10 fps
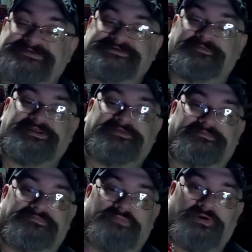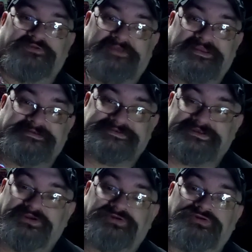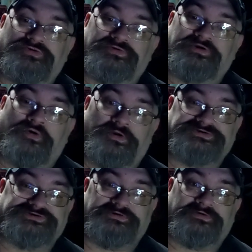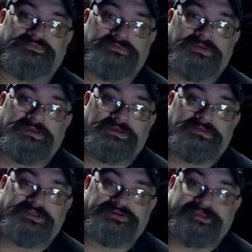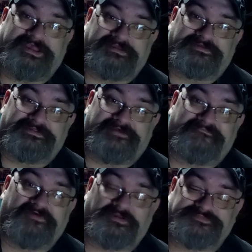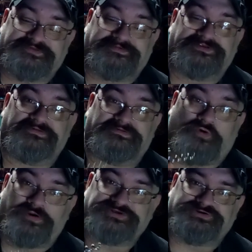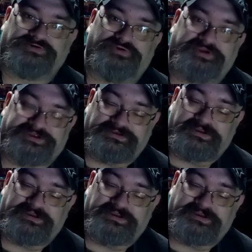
so many more things that you can do with a corkscrew. than you can that Phillips. I mean, corkscrew you can,